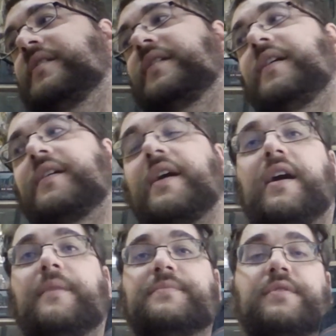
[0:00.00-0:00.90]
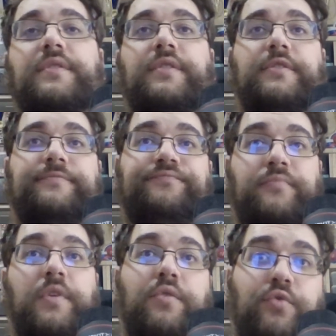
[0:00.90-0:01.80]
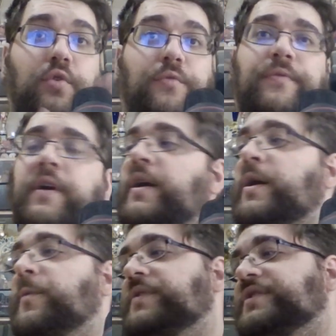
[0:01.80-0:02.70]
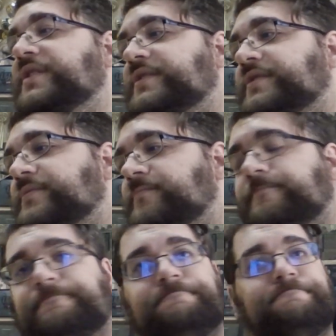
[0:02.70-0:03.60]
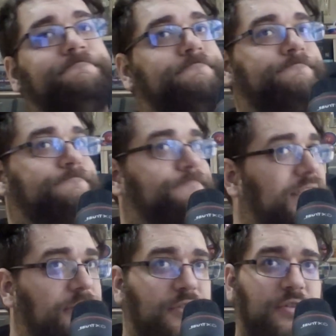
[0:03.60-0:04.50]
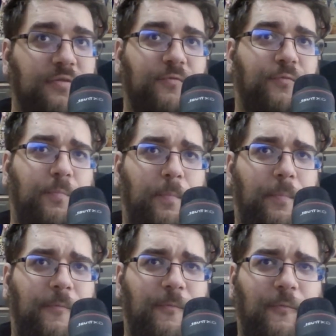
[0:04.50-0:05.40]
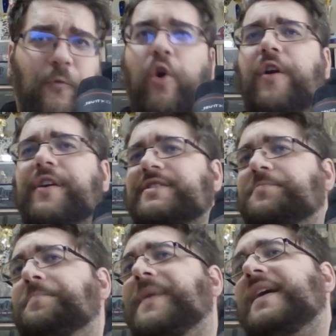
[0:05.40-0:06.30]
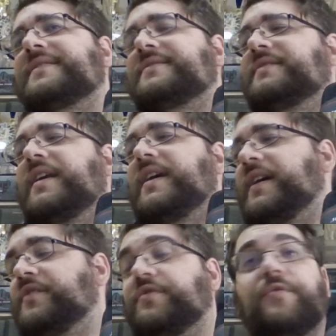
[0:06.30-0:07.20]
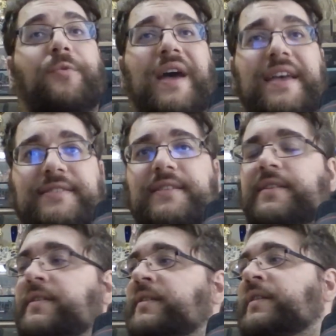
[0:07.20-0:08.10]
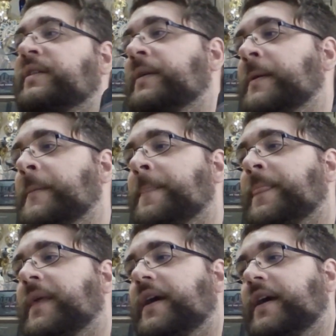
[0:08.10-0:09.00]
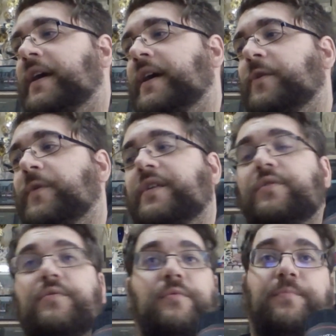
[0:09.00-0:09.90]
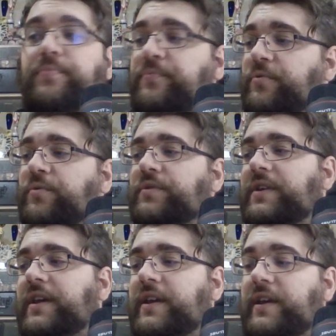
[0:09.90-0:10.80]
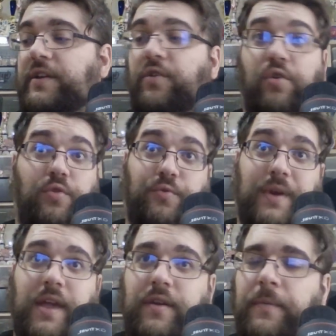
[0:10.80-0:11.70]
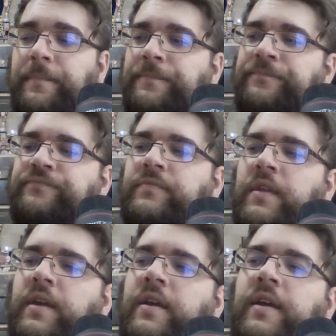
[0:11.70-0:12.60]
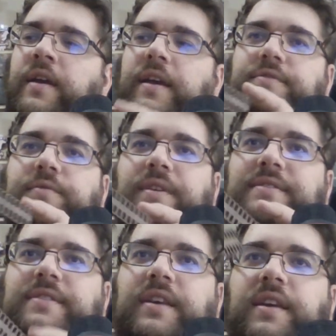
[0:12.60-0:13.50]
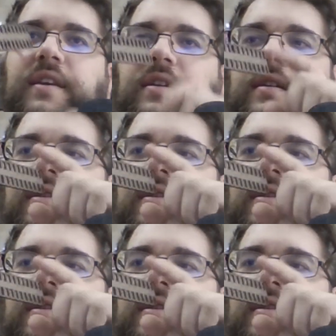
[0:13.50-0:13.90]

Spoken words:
there comes the roof, which is even worse mess than the rest. And when you put it all together, as you can see,